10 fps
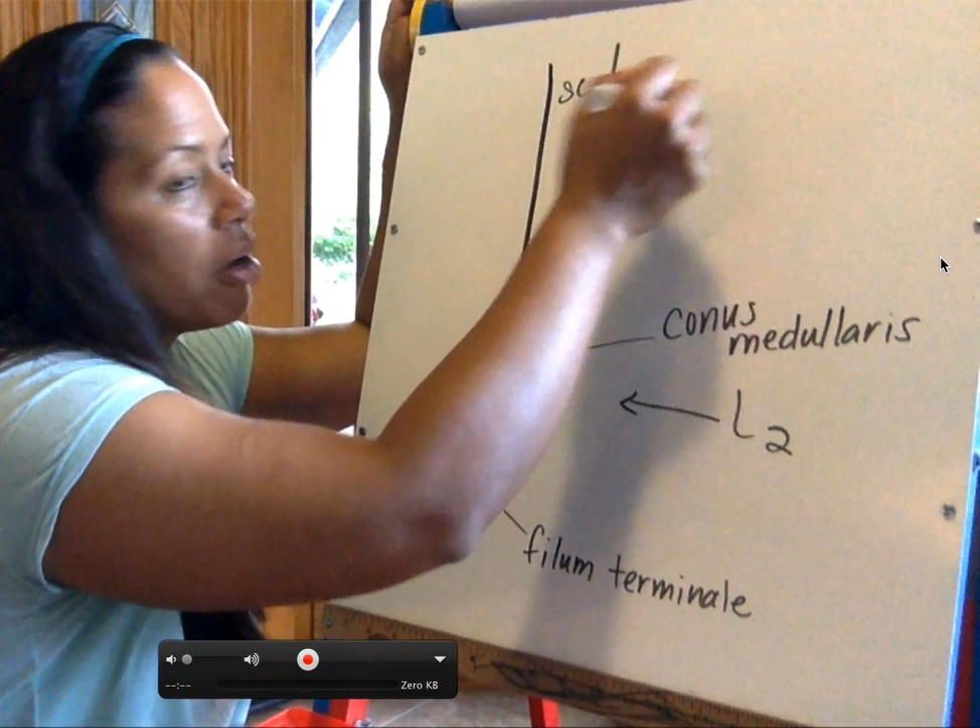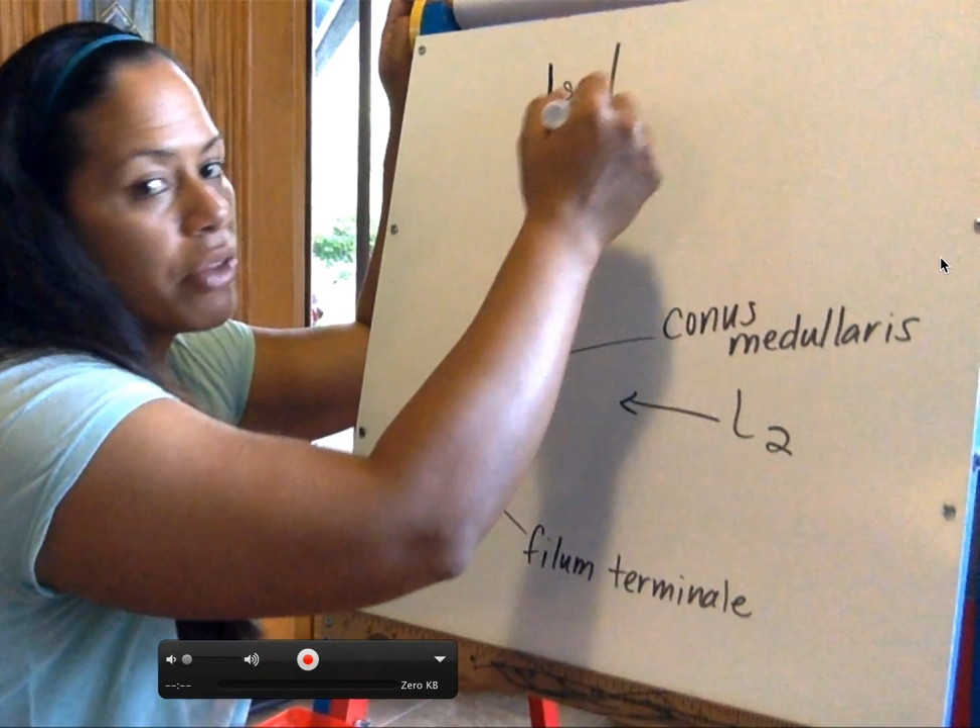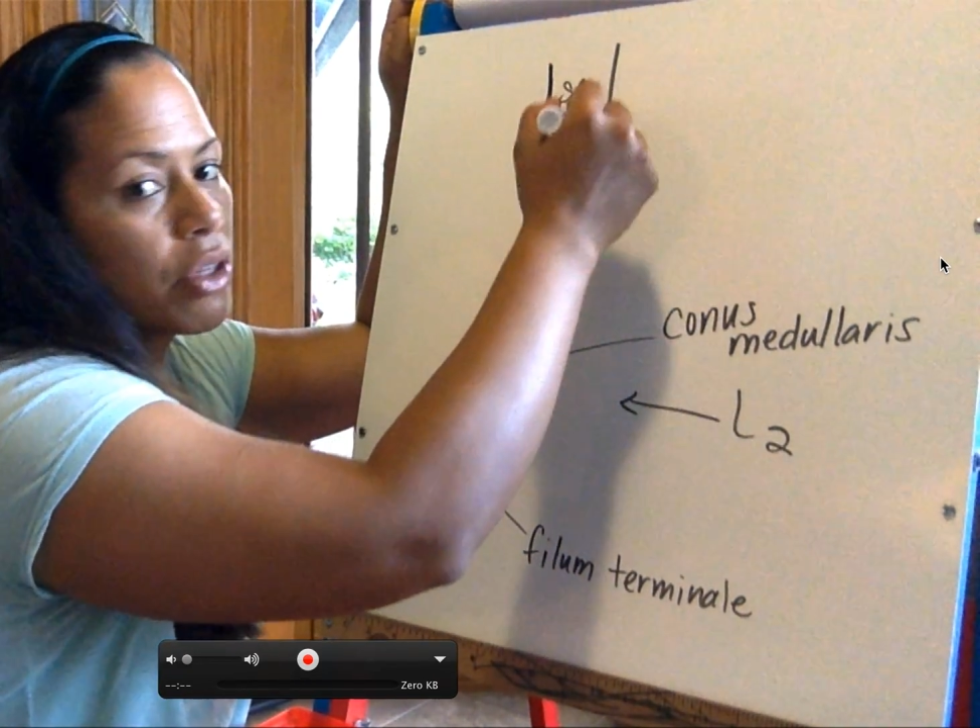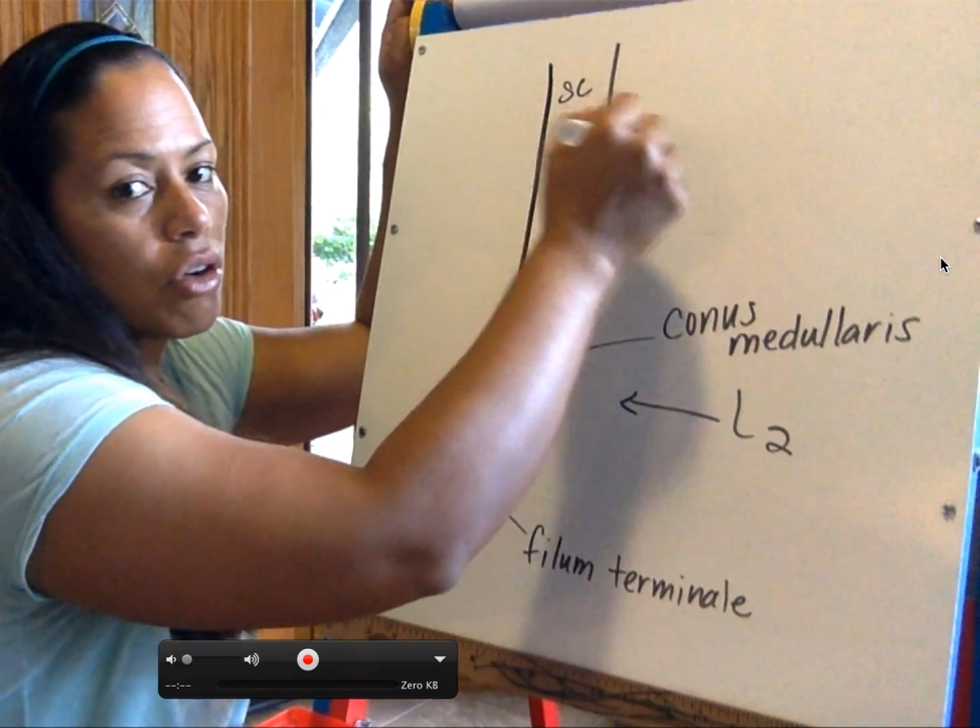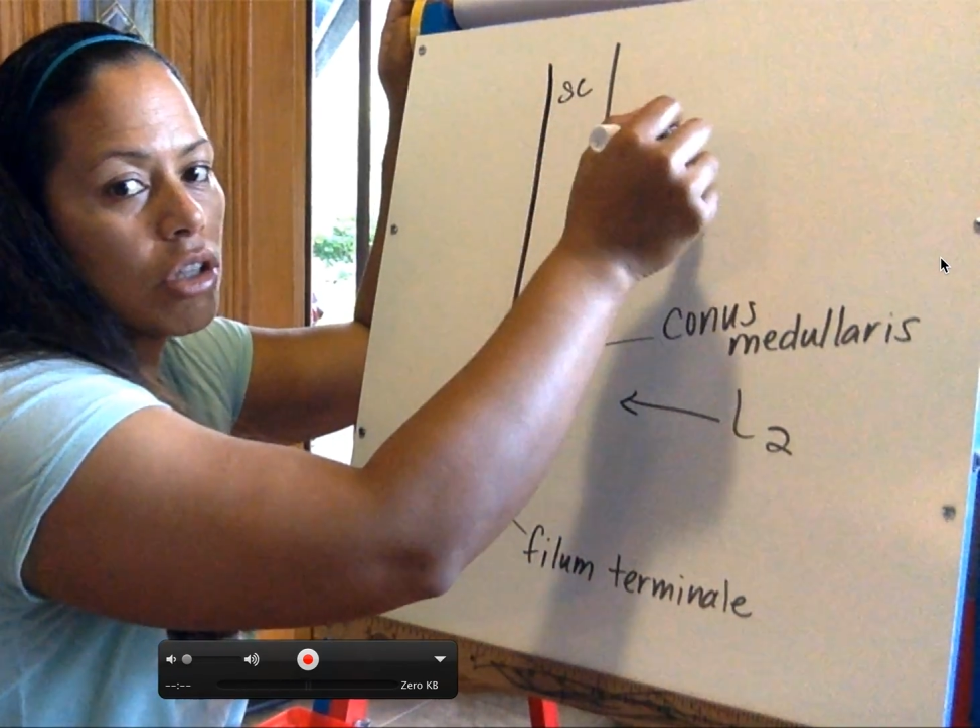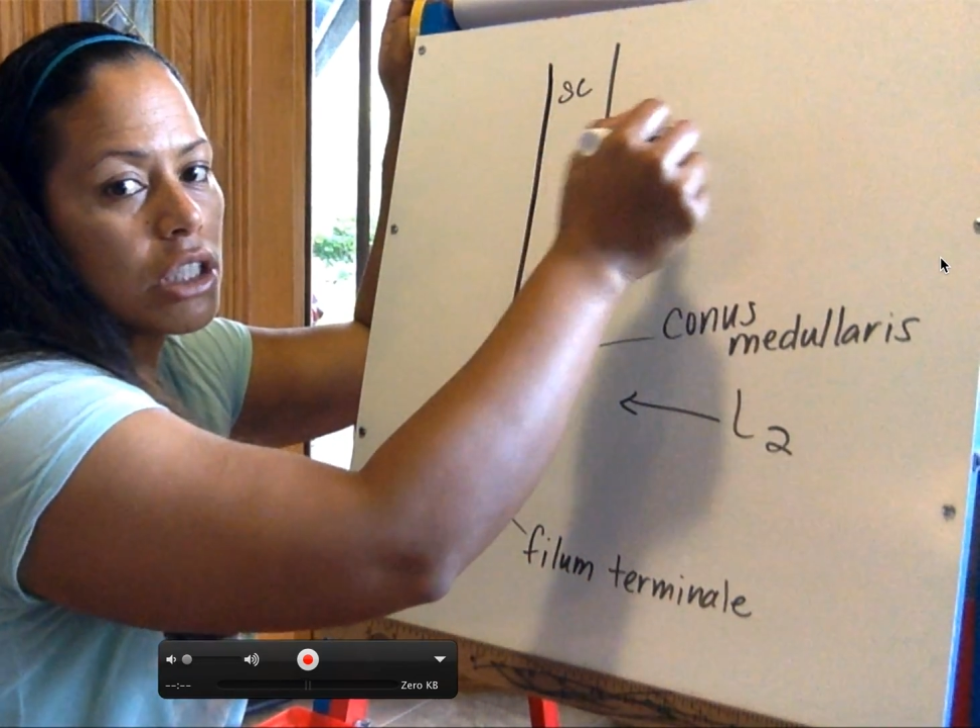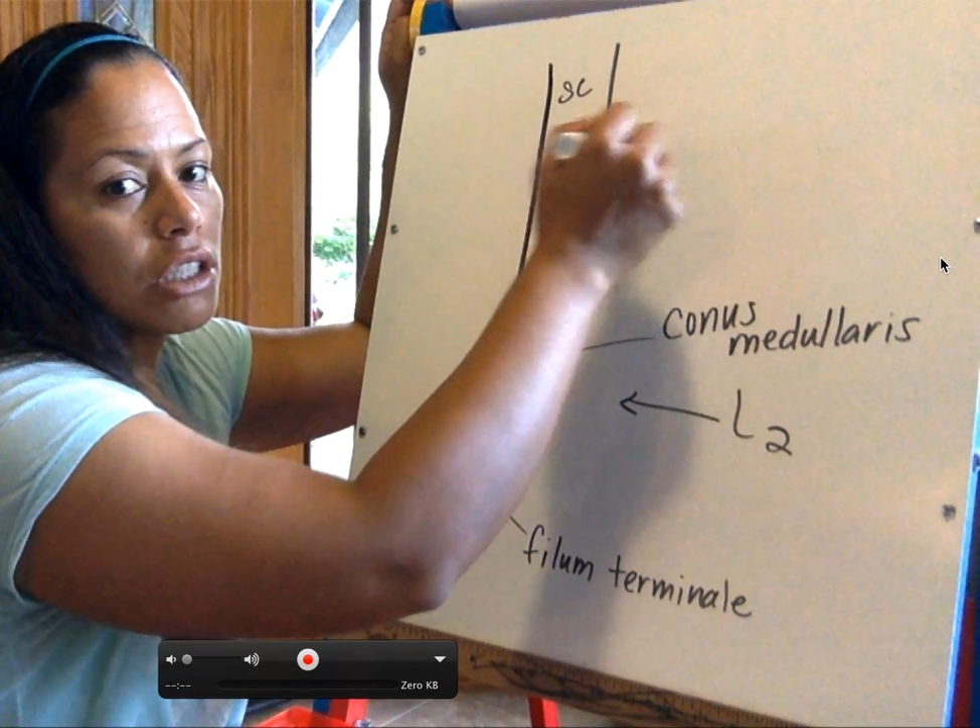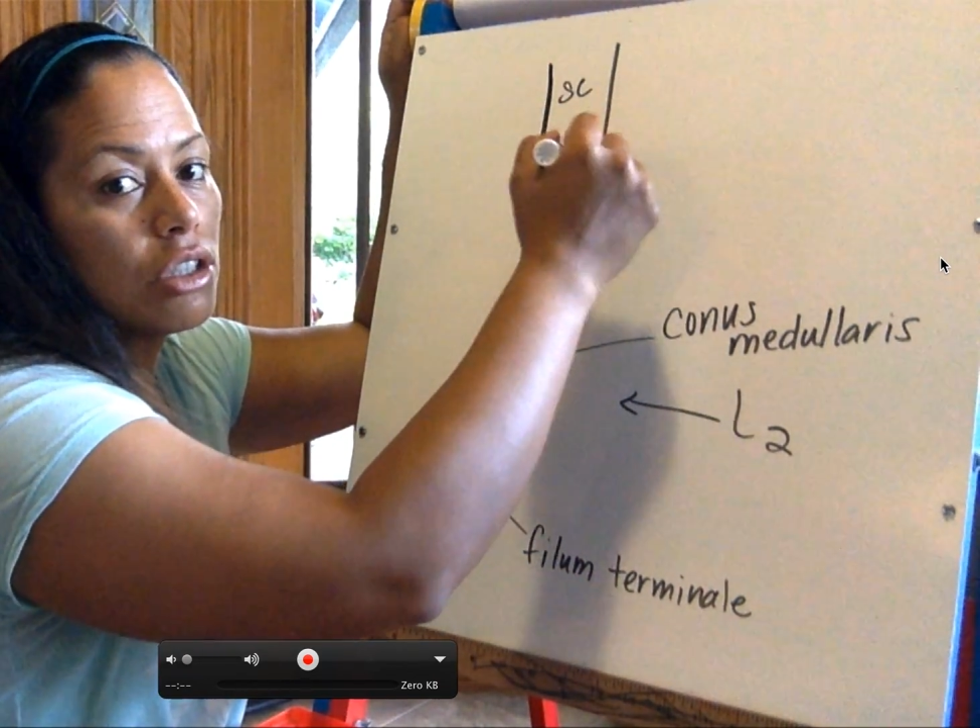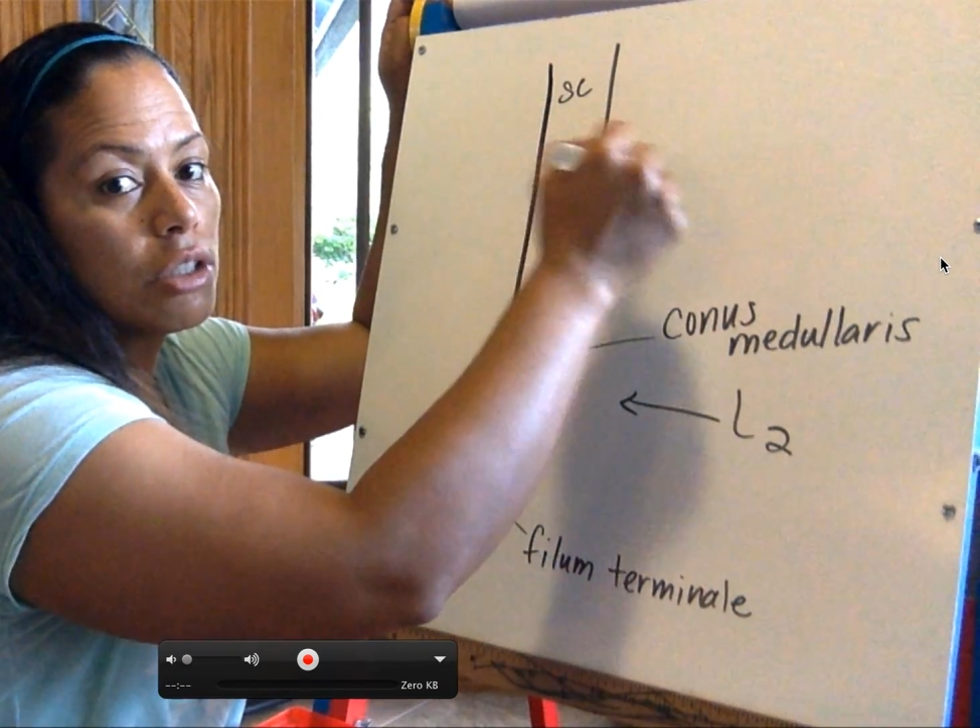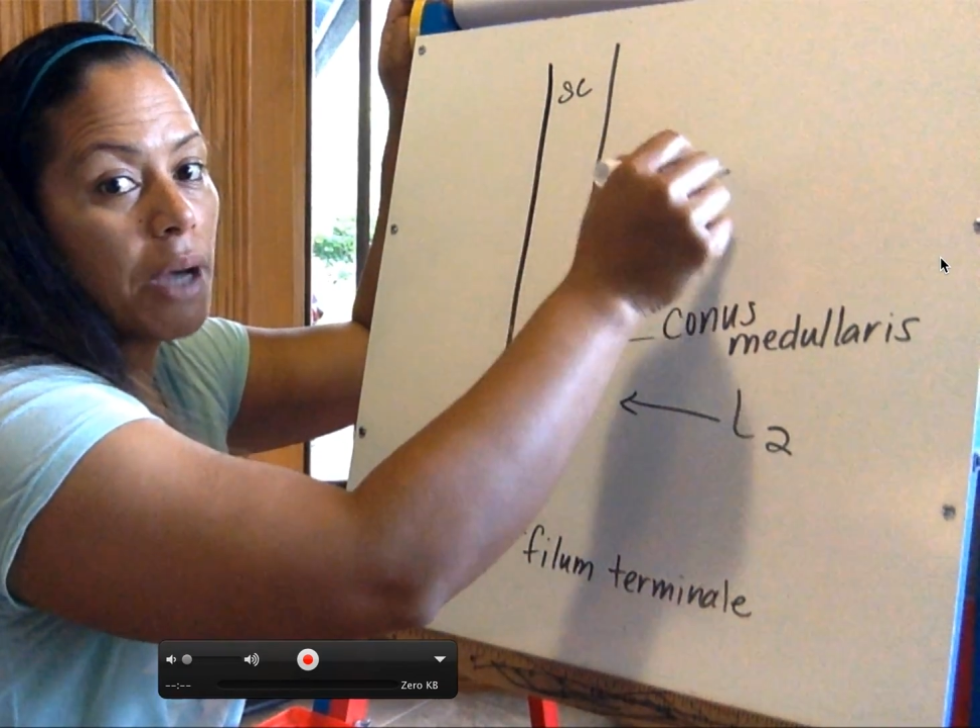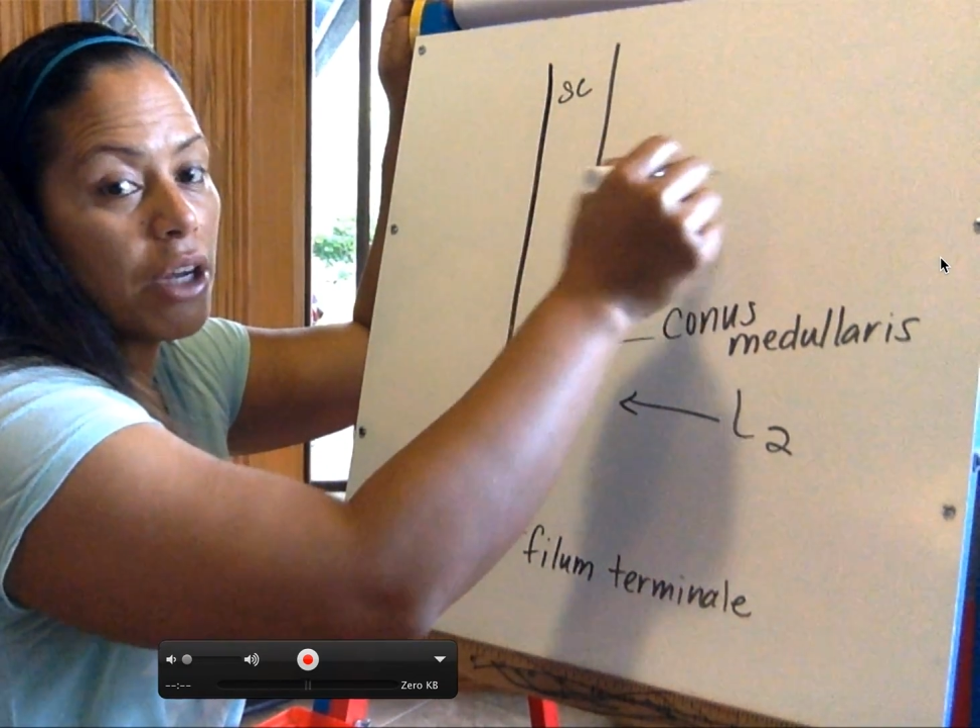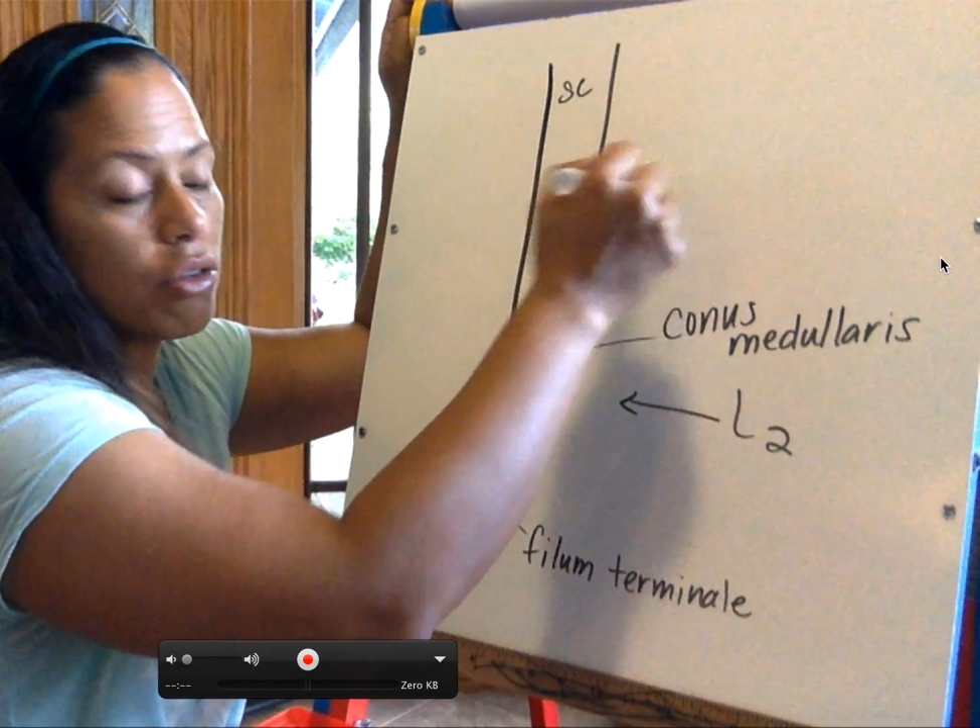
They're called spinal